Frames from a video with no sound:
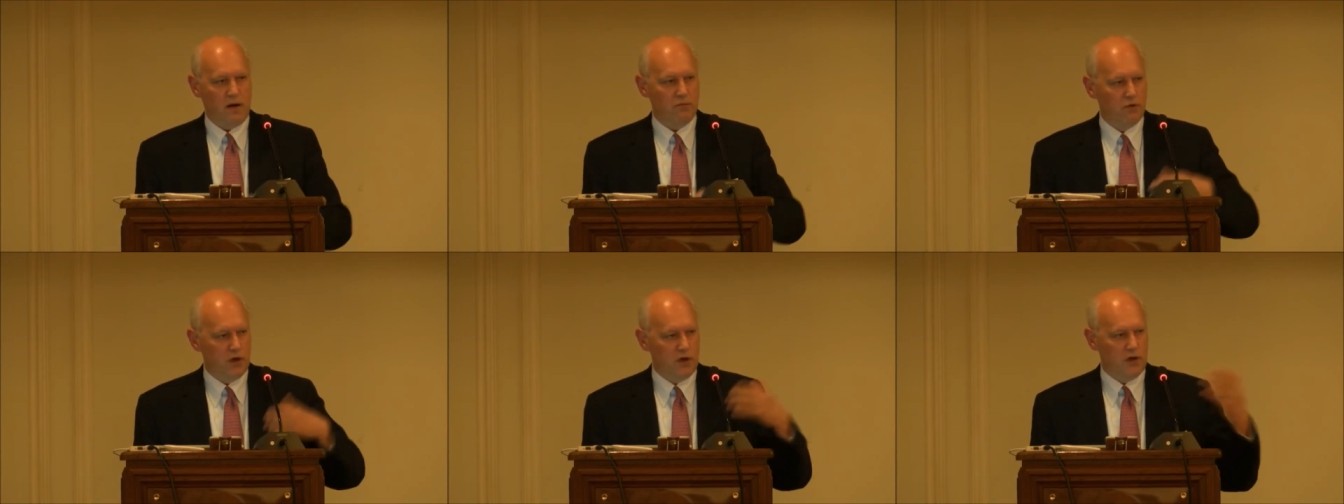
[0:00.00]

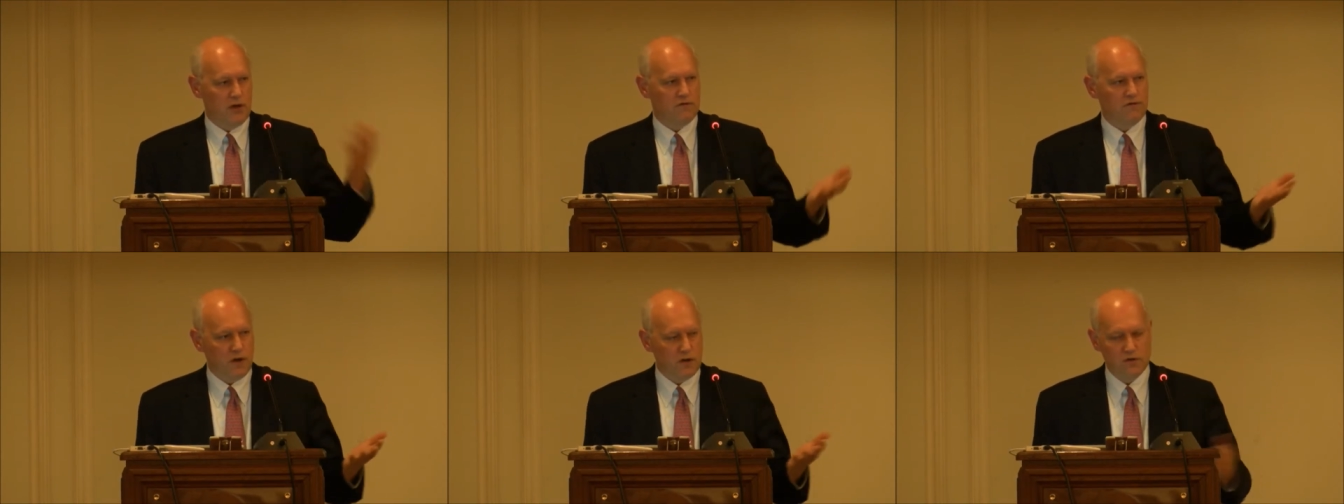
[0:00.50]
I'm willing.
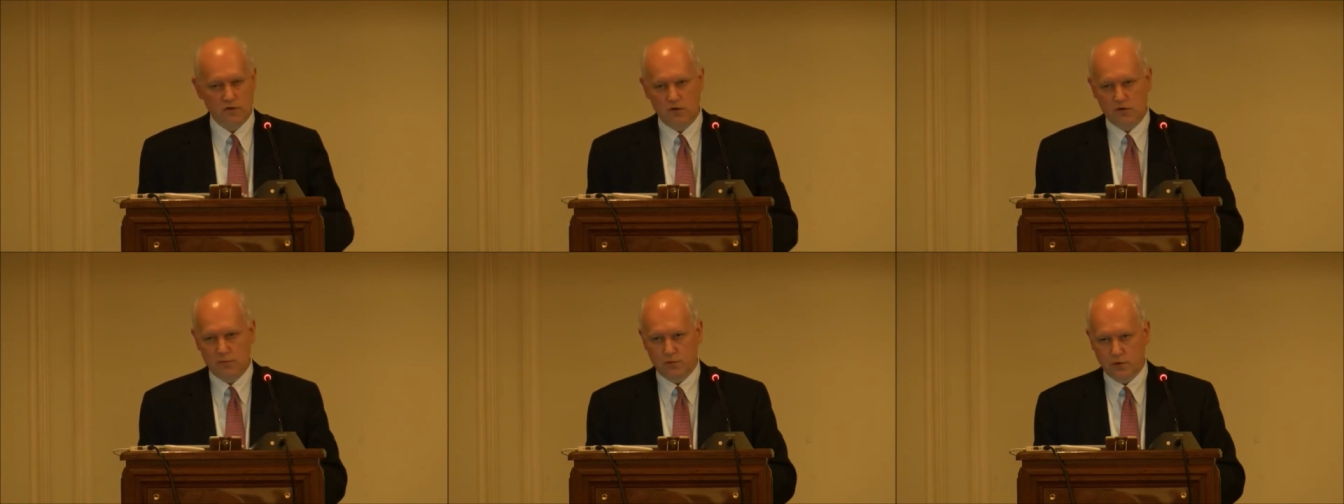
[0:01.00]
It's fun to
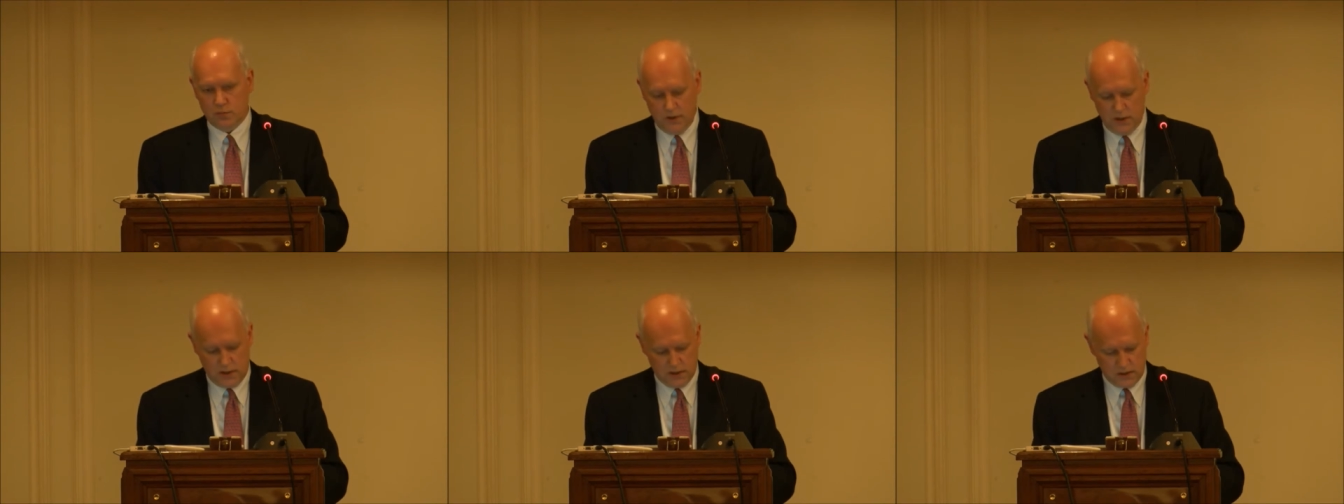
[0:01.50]
go to board
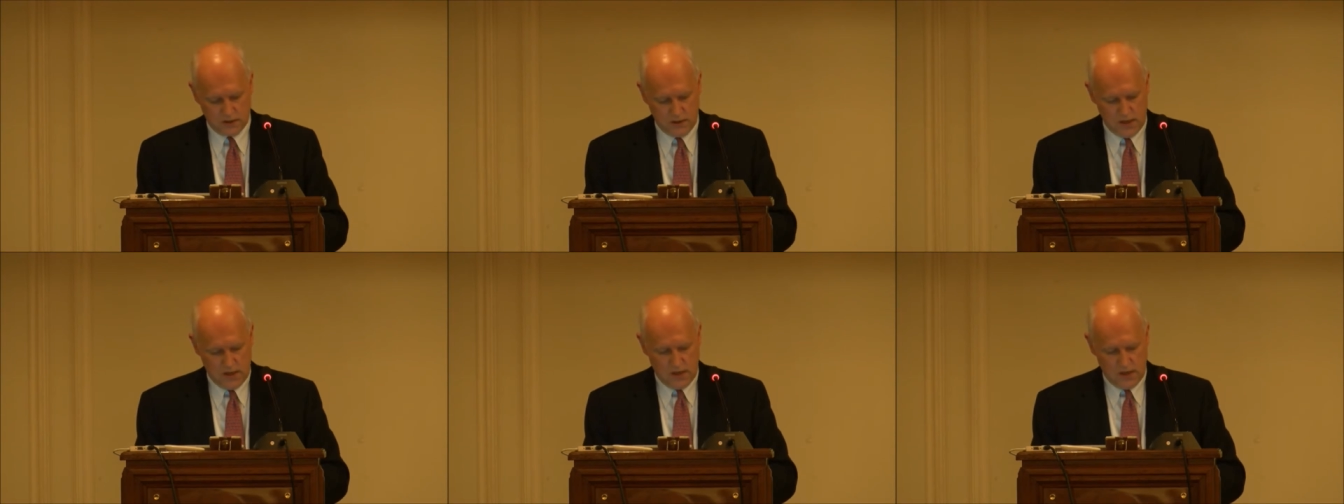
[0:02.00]
meetings.